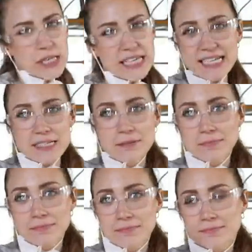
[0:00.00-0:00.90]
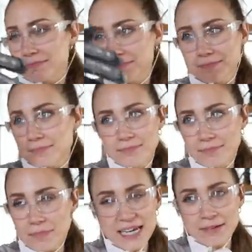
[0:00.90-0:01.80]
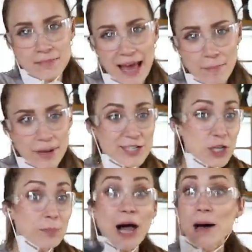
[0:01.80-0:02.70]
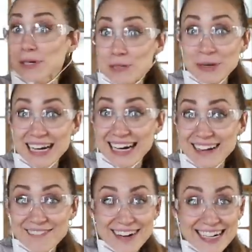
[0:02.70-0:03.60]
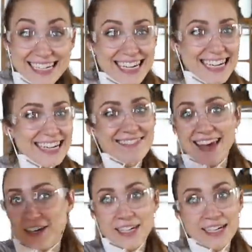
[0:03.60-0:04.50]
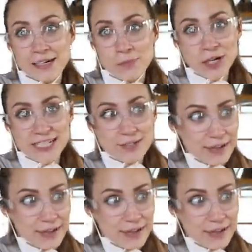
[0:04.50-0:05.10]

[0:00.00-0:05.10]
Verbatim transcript: really doesn't mean that much. The plumbers were here working. They couldn't anymore because it